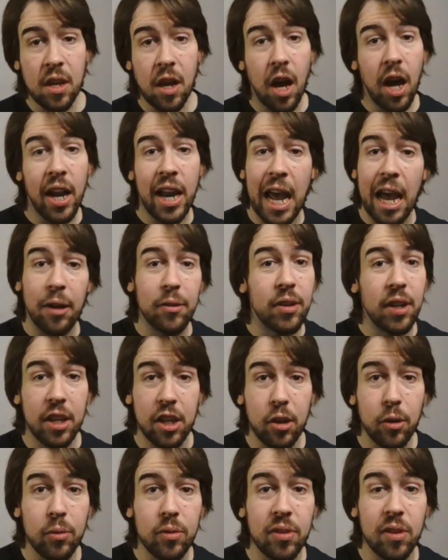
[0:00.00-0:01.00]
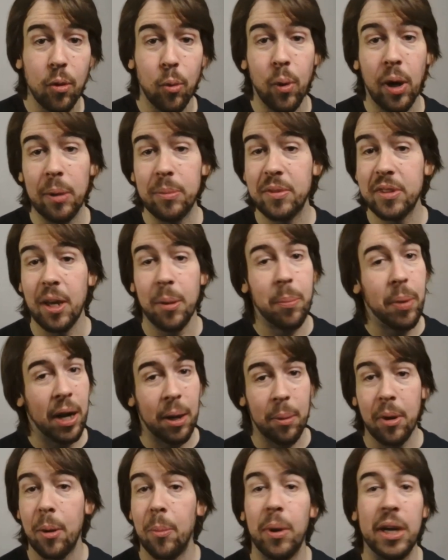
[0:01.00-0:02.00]
on how to use the website, but
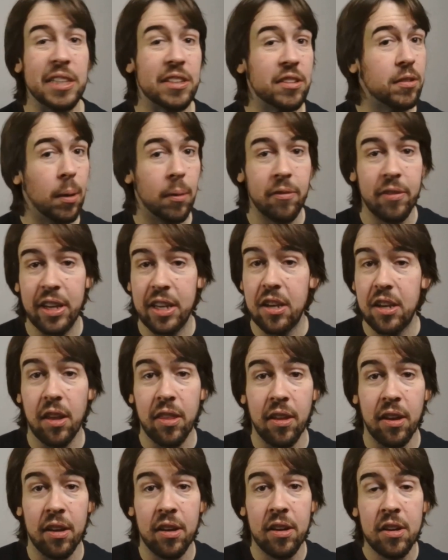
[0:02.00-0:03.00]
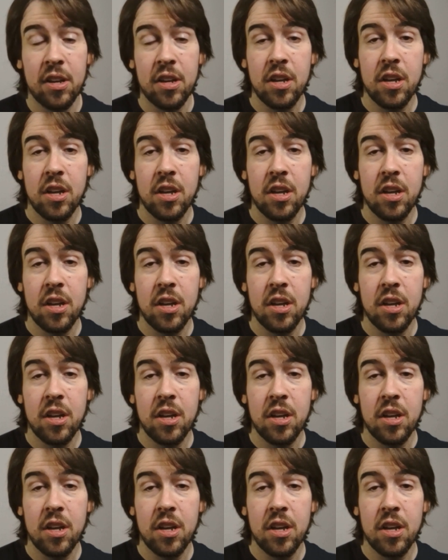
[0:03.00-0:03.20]
I'm going to bring some of it to the